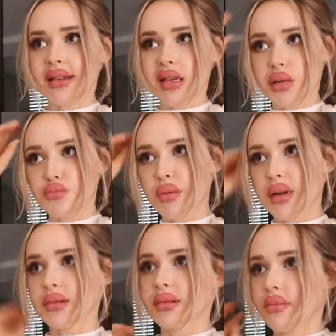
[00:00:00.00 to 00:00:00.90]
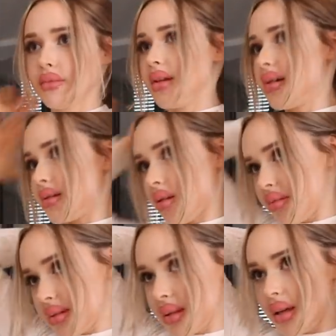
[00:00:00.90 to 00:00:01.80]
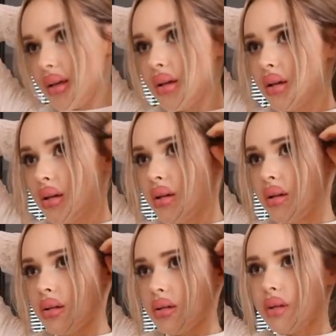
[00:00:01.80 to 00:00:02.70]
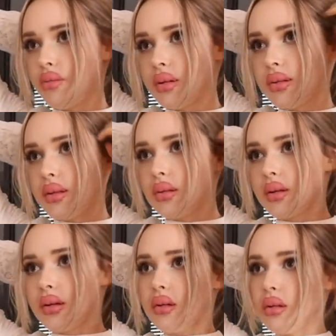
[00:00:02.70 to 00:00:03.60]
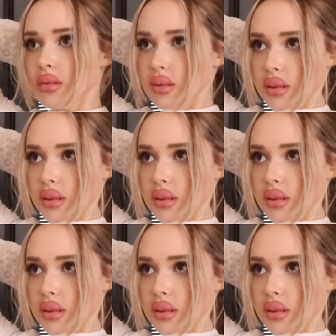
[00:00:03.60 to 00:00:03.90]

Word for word: like in a bun or something, because obviously they want to see the curls.